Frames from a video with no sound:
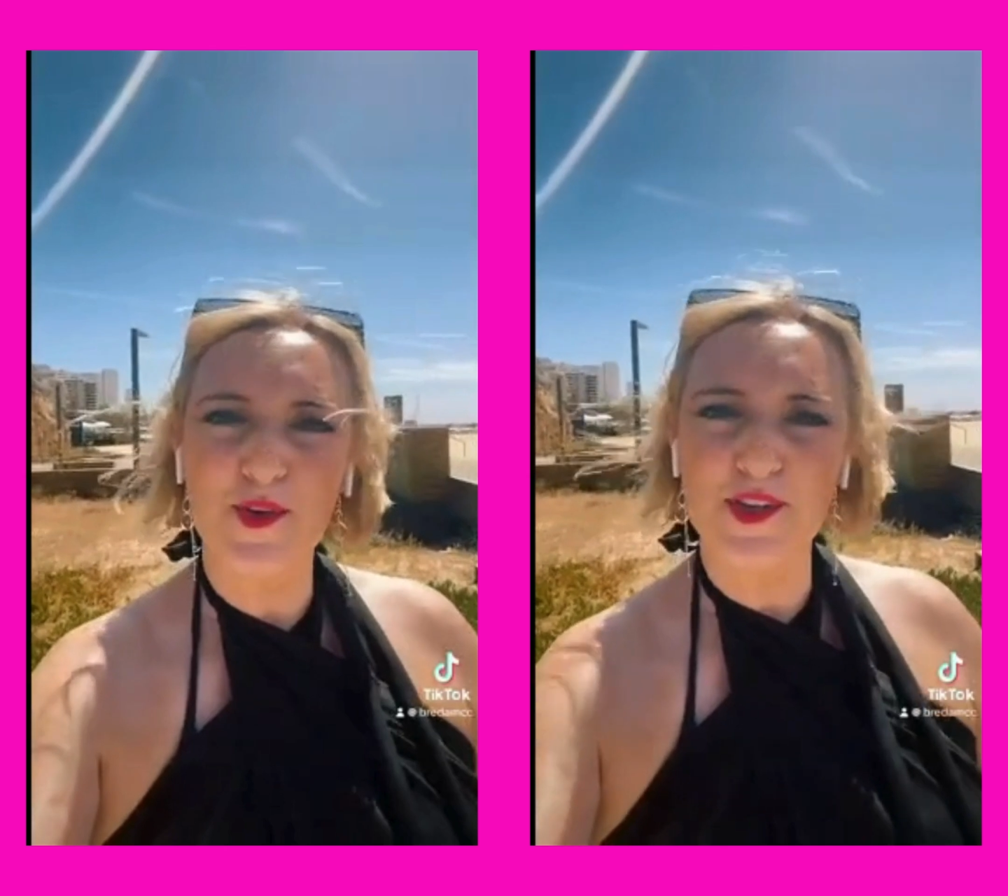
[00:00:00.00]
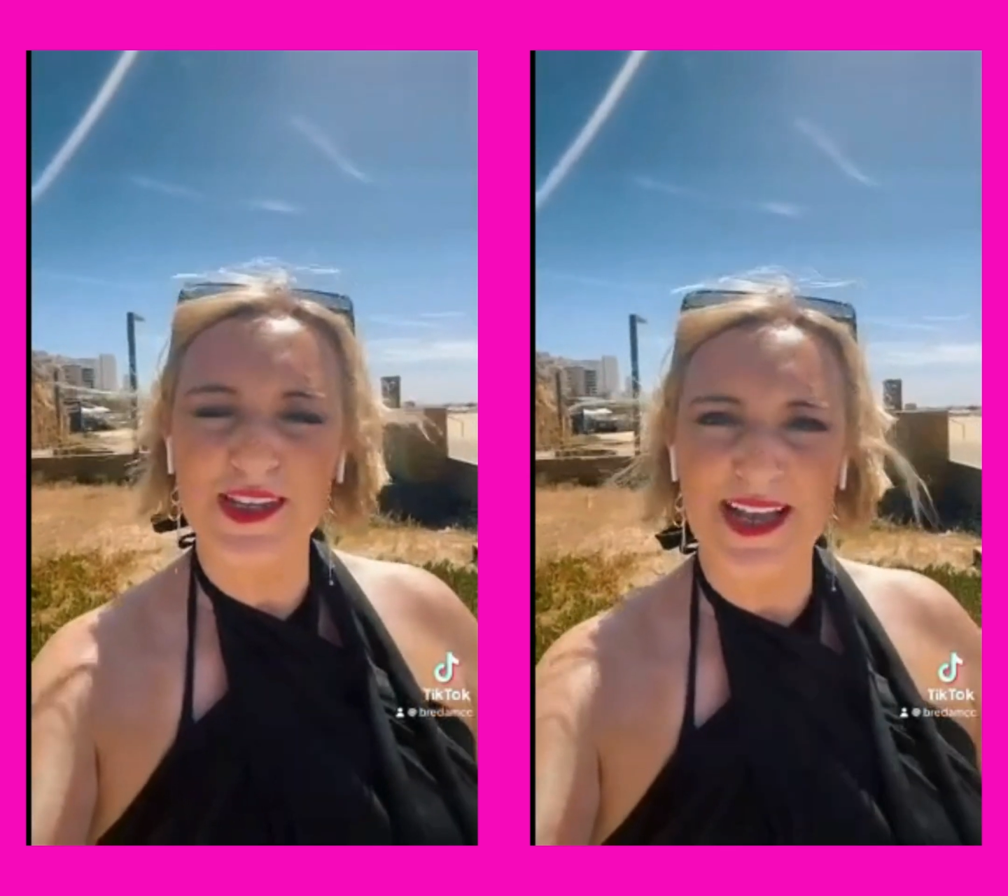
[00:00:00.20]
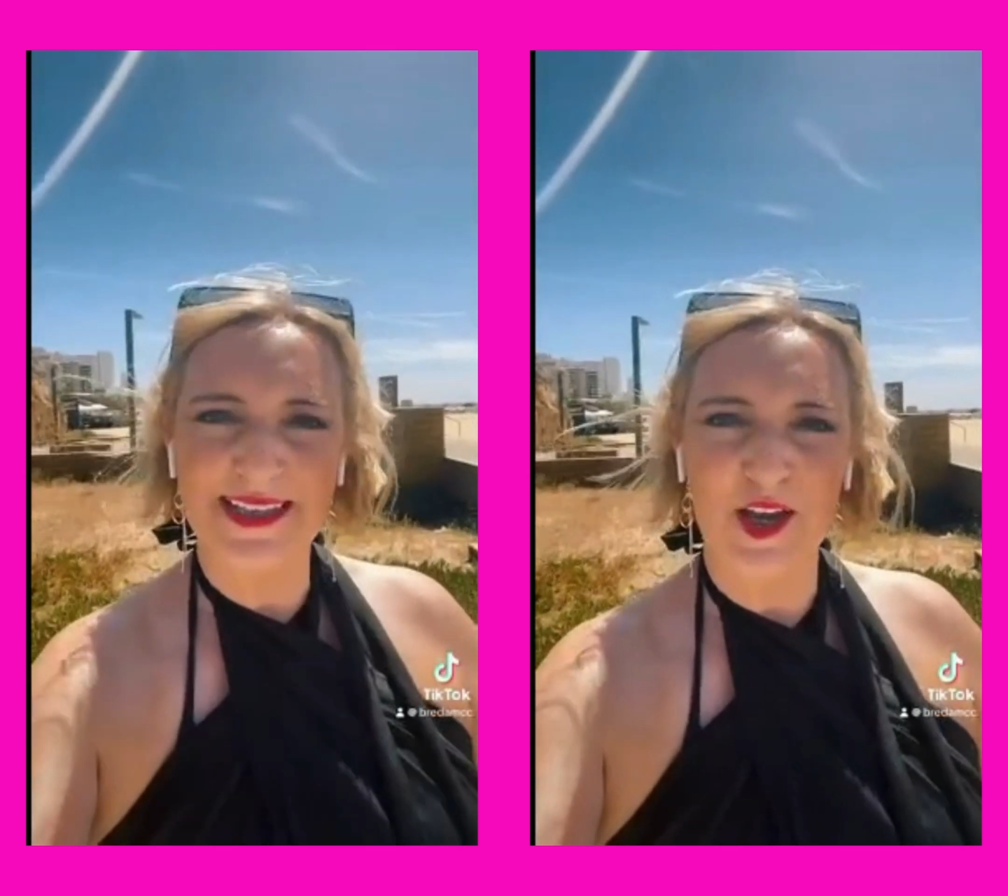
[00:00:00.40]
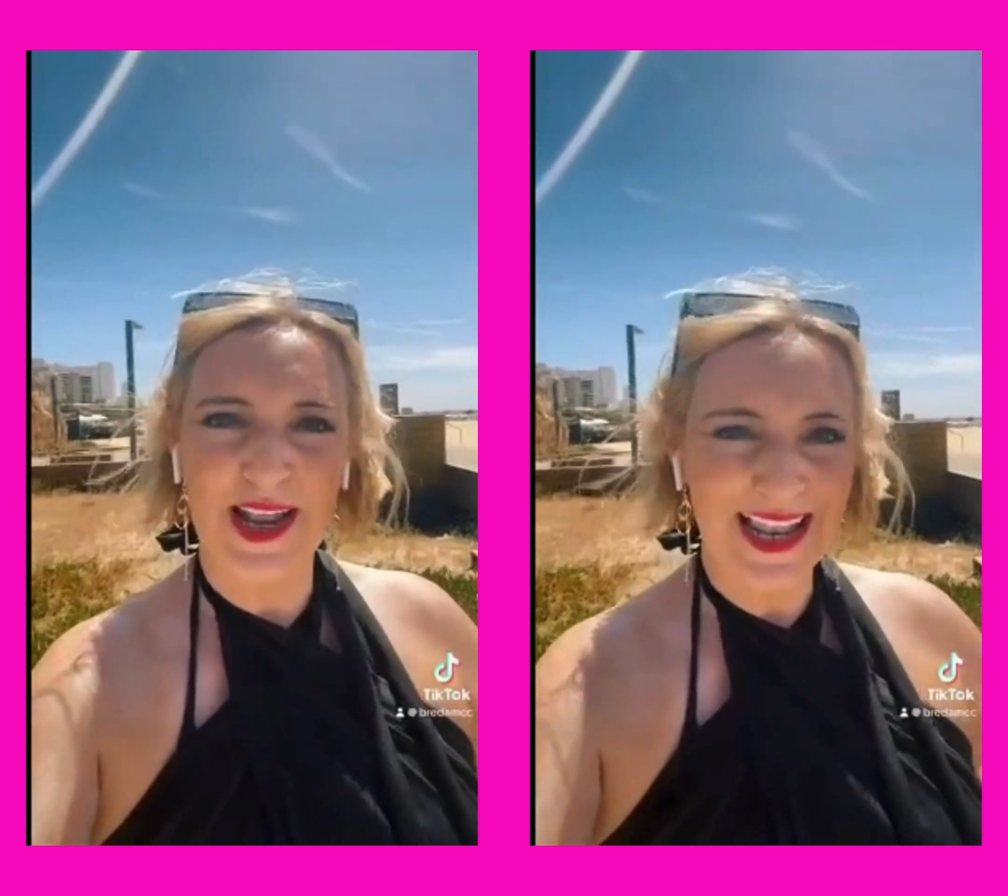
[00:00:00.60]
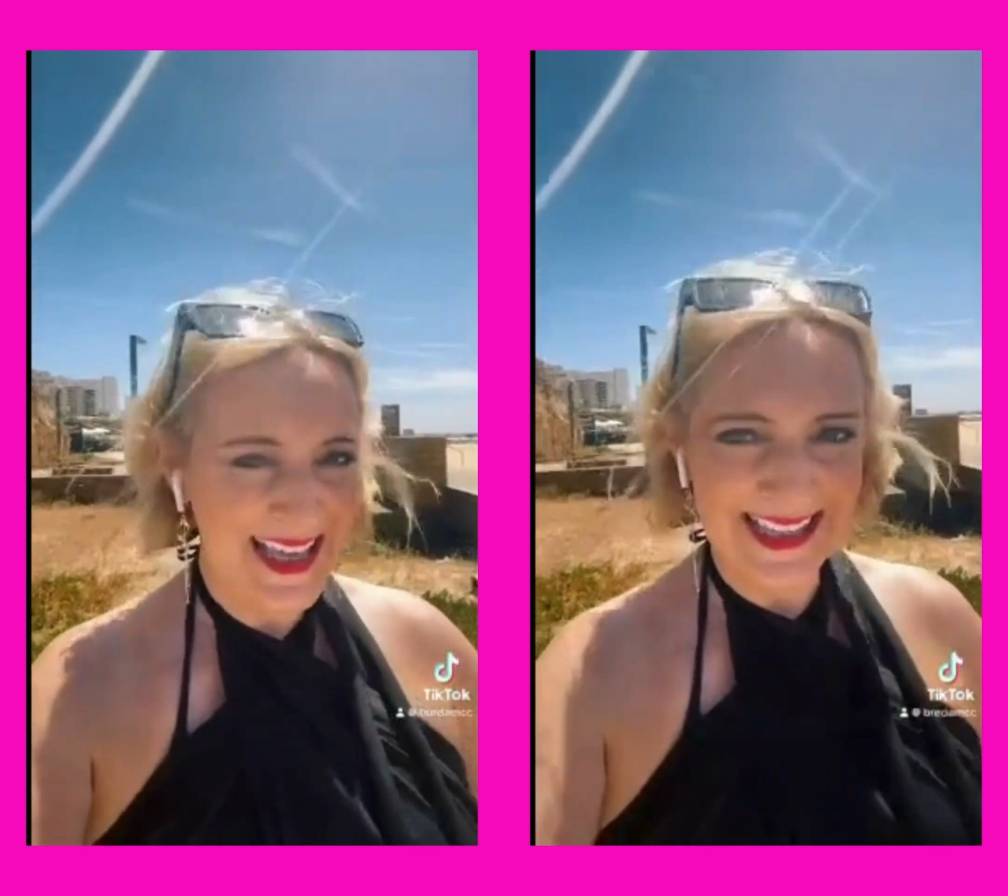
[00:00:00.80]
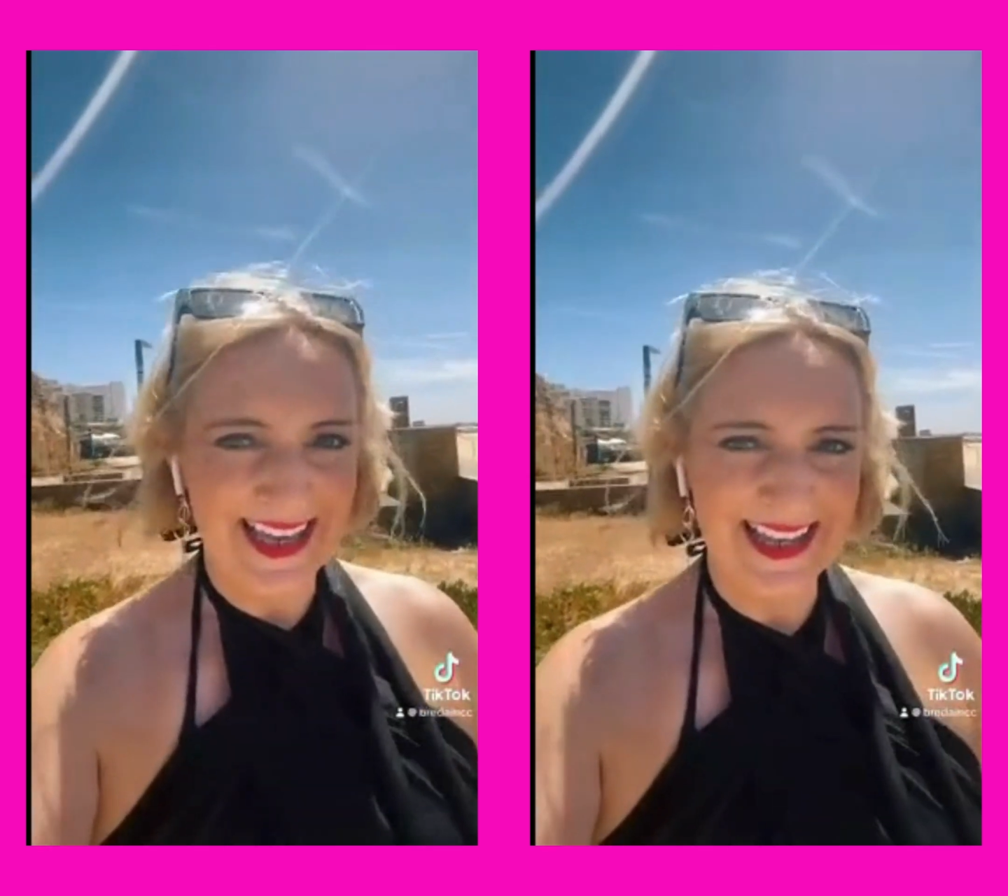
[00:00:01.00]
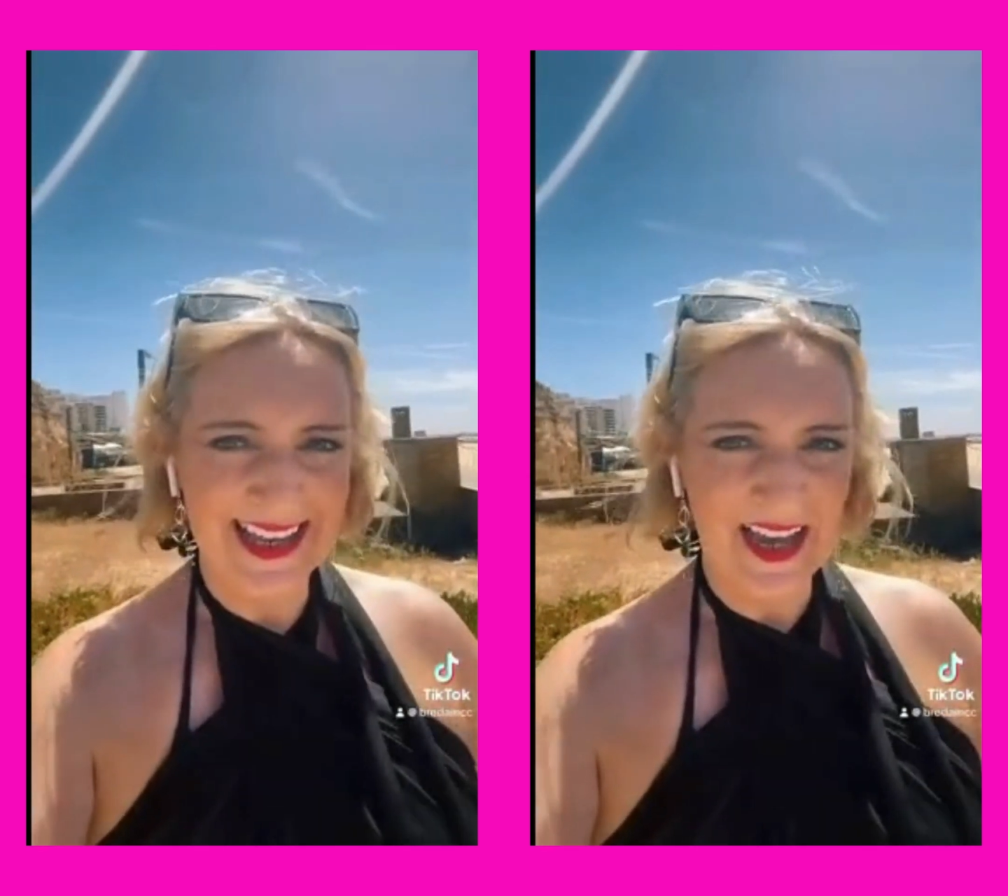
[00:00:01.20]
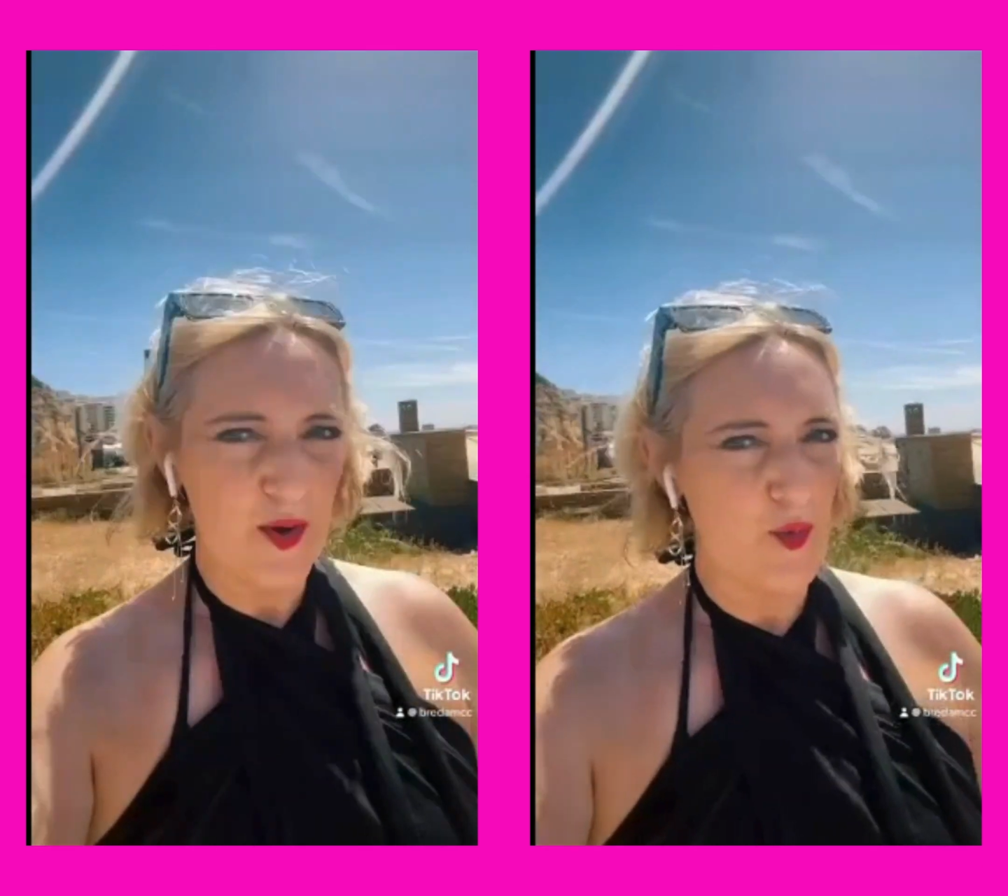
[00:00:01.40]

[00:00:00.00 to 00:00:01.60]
understands how to listen,